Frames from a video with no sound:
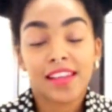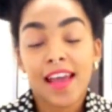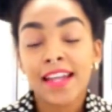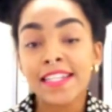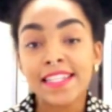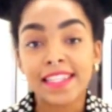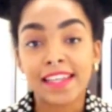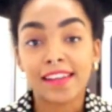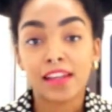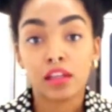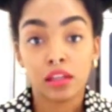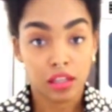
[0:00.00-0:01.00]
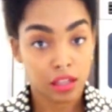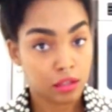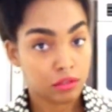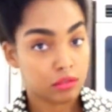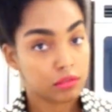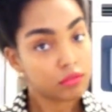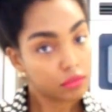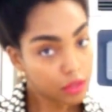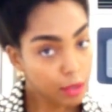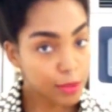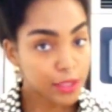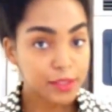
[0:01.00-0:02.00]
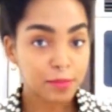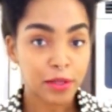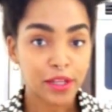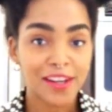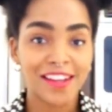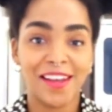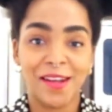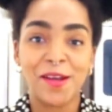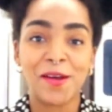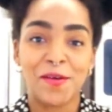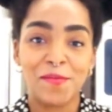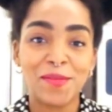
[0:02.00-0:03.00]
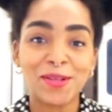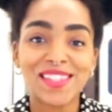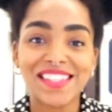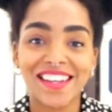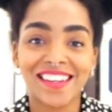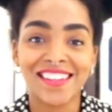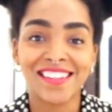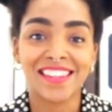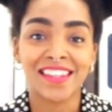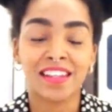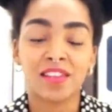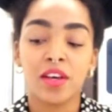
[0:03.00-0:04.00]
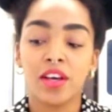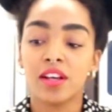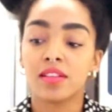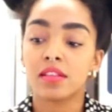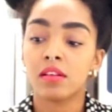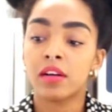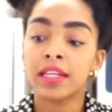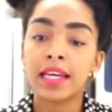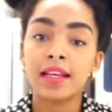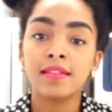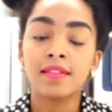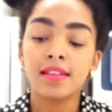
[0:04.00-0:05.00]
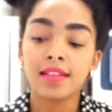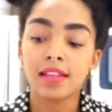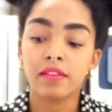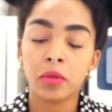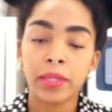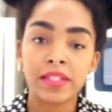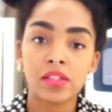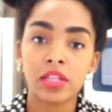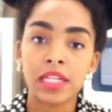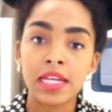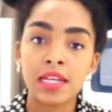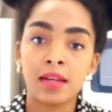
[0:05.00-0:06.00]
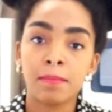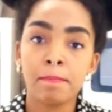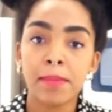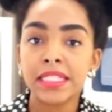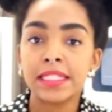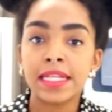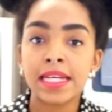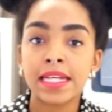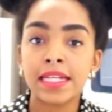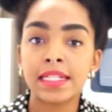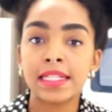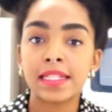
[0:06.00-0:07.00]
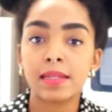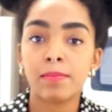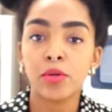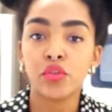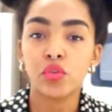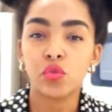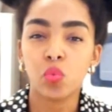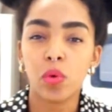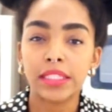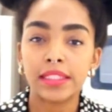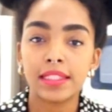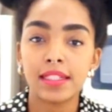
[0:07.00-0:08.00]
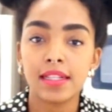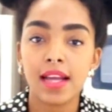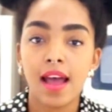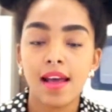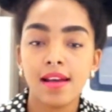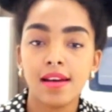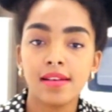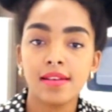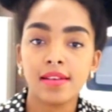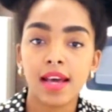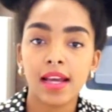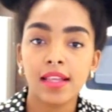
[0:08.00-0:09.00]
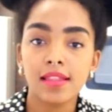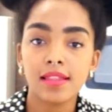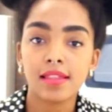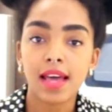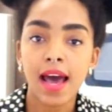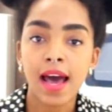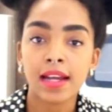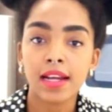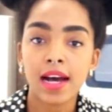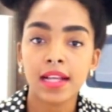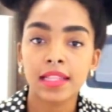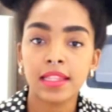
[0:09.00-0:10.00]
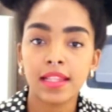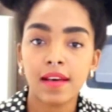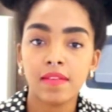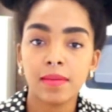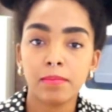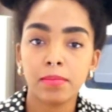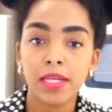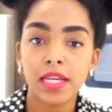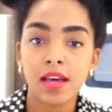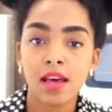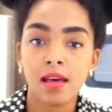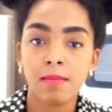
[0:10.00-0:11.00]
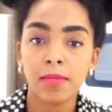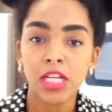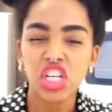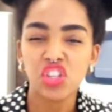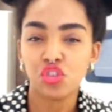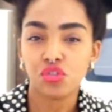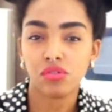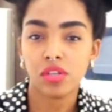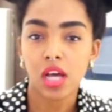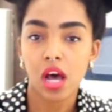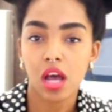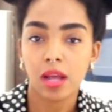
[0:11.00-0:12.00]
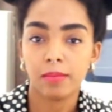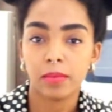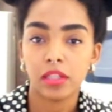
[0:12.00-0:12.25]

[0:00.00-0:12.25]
anything in limits, but mostly anything. So again, this giveaway is going to end Monday, December the 29th at 11 p.m. Eastern time.